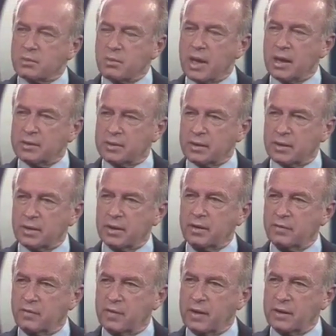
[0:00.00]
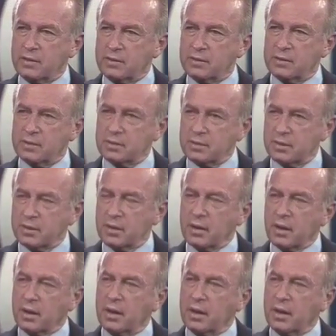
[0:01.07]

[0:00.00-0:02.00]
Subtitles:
But I believe that